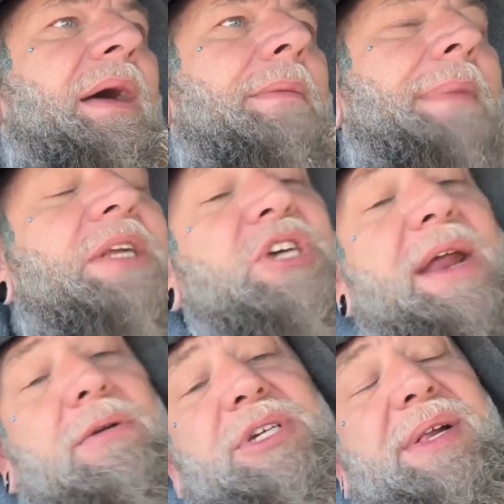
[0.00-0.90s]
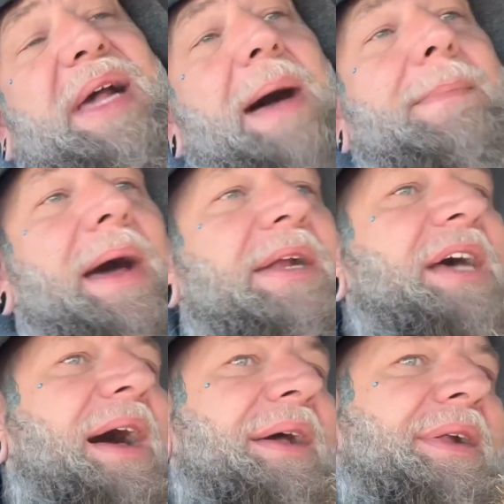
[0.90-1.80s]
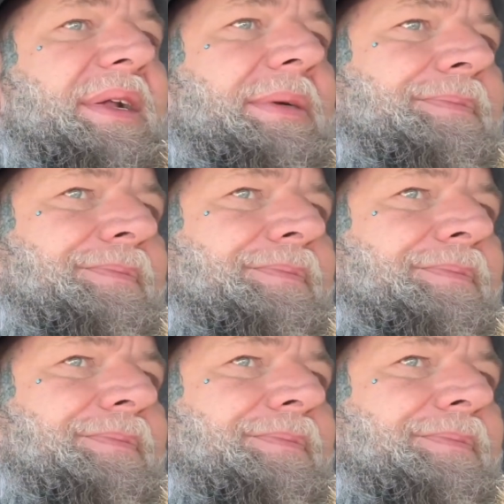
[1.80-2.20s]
my channel just got monetized